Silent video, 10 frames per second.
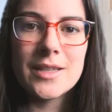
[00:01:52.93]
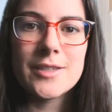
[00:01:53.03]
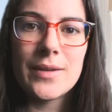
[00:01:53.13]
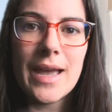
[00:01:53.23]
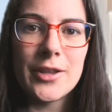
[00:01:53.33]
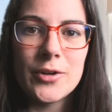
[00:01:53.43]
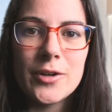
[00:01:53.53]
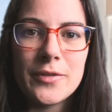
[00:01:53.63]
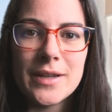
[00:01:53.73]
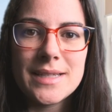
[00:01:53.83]
So yeah, in
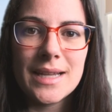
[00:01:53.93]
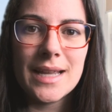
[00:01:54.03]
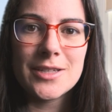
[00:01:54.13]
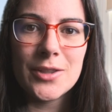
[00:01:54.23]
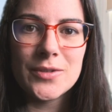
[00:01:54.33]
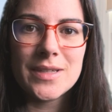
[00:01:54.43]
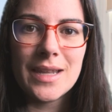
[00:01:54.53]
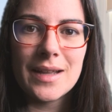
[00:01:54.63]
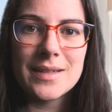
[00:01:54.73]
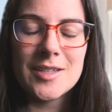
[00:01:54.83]
order for us to get to Los
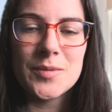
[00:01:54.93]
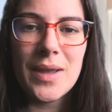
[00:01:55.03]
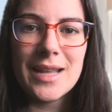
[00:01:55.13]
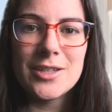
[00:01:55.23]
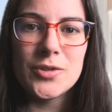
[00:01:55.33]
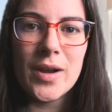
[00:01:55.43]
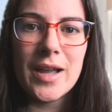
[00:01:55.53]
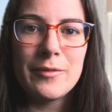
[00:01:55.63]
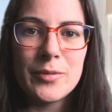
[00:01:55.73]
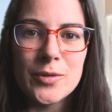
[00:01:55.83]
Gigantes, we had to
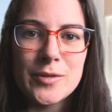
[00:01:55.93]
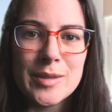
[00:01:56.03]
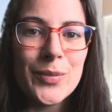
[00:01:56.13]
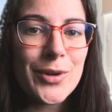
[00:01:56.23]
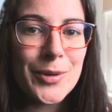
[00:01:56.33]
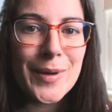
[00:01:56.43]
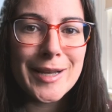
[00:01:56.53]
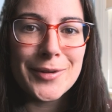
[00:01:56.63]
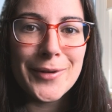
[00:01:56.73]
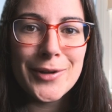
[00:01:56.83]
drive through some pretty
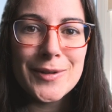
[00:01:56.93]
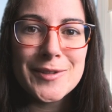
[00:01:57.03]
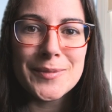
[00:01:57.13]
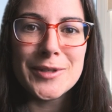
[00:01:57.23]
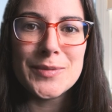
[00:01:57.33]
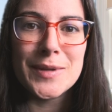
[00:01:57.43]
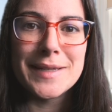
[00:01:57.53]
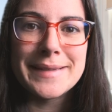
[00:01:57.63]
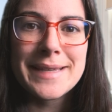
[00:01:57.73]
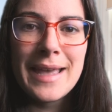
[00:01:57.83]
windy roads, which
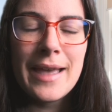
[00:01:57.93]
was